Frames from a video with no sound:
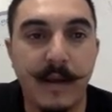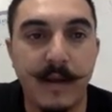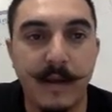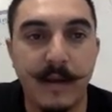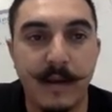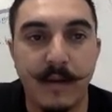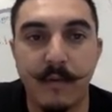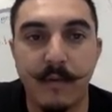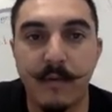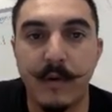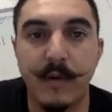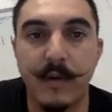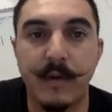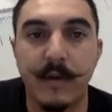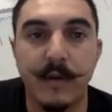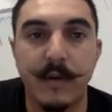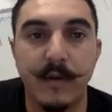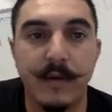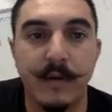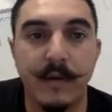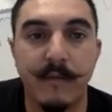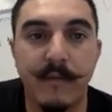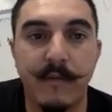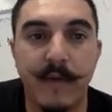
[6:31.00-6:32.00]
liquid,
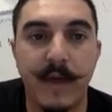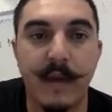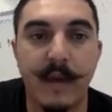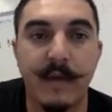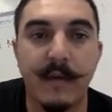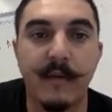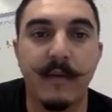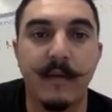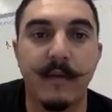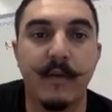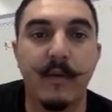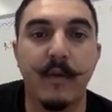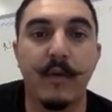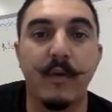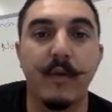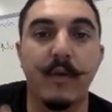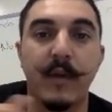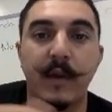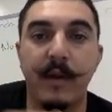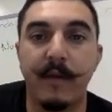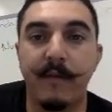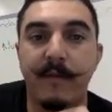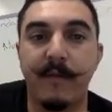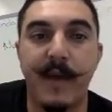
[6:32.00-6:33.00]
through
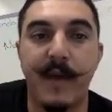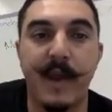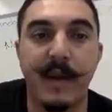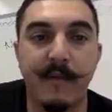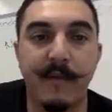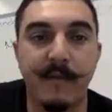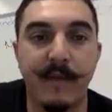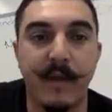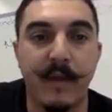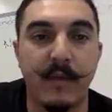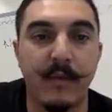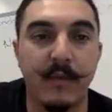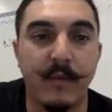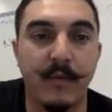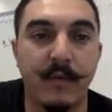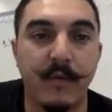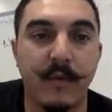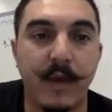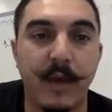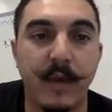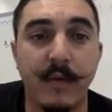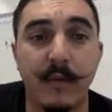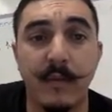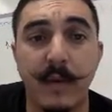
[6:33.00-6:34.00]
the lymphatic vessels.
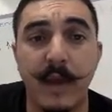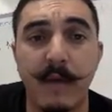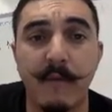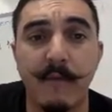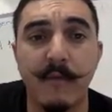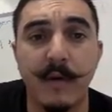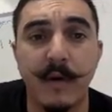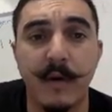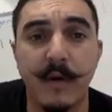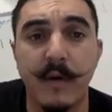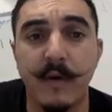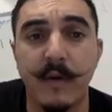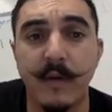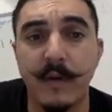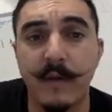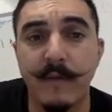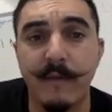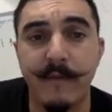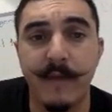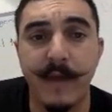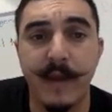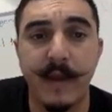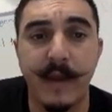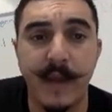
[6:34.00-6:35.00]
Okay, so we have what are called
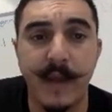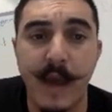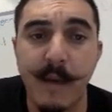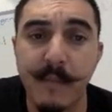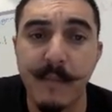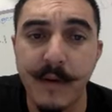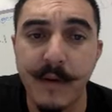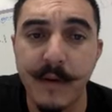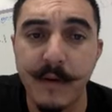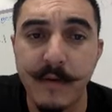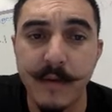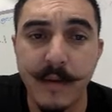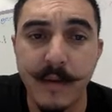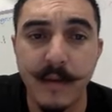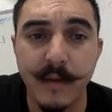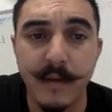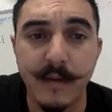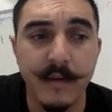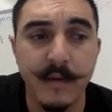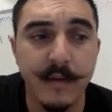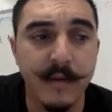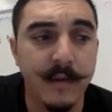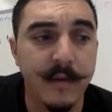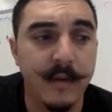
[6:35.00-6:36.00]
lymphatic capillaries.
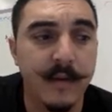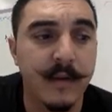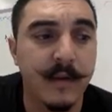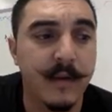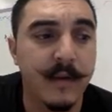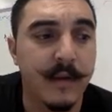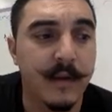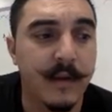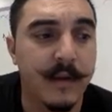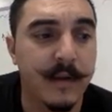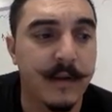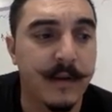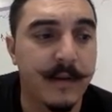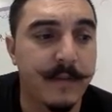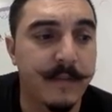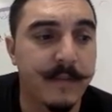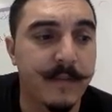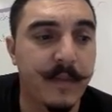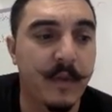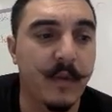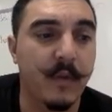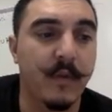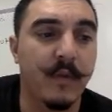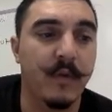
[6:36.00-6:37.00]

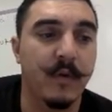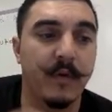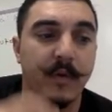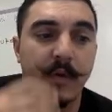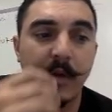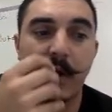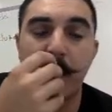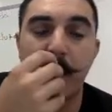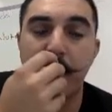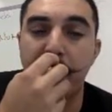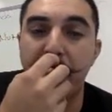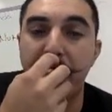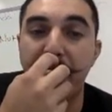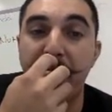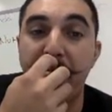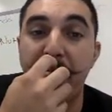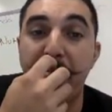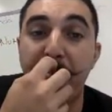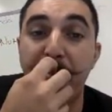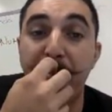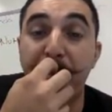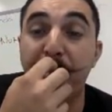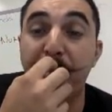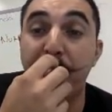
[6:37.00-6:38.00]
So they
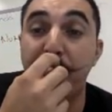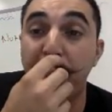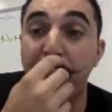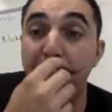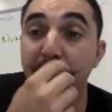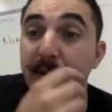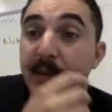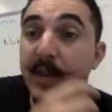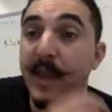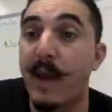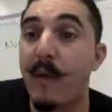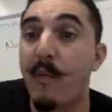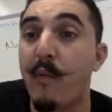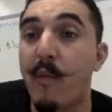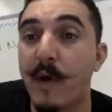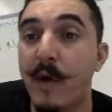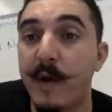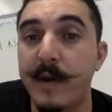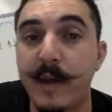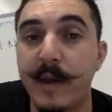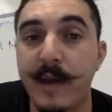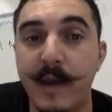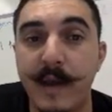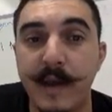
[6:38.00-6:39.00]
are closed at
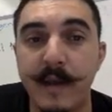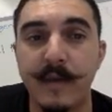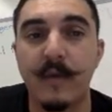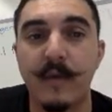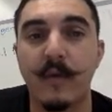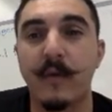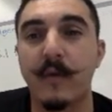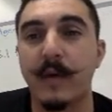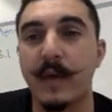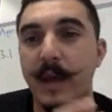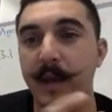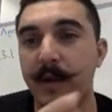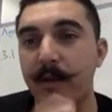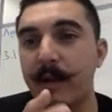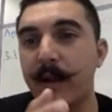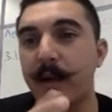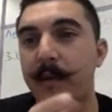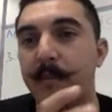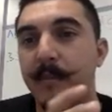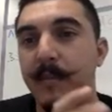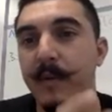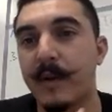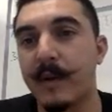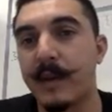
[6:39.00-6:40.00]
one end, so they're kind of
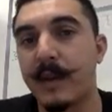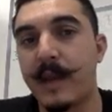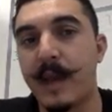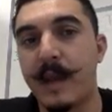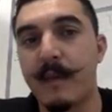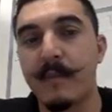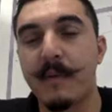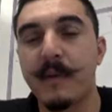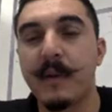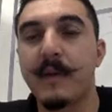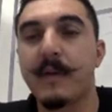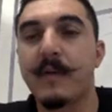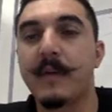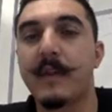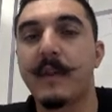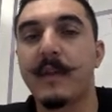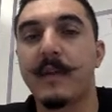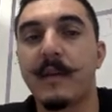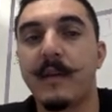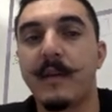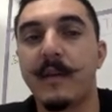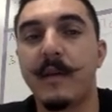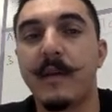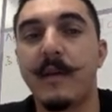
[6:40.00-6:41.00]
like blood capillaries,
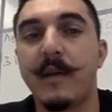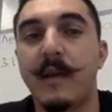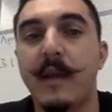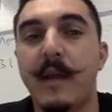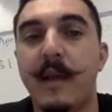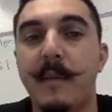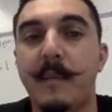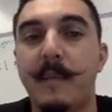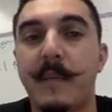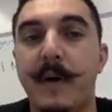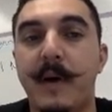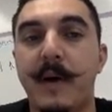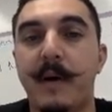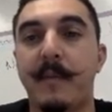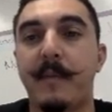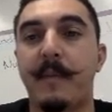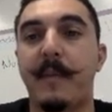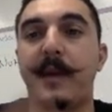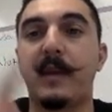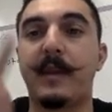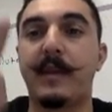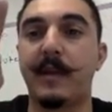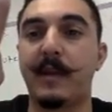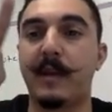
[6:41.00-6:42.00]
but
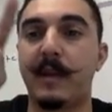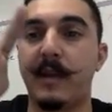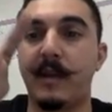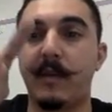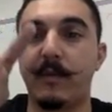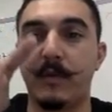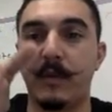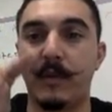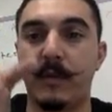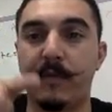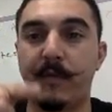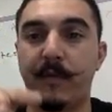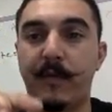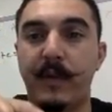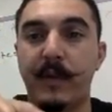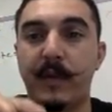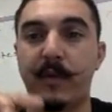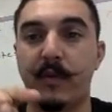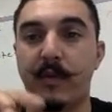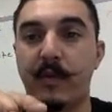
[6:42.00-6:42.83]
basically when they finish, they're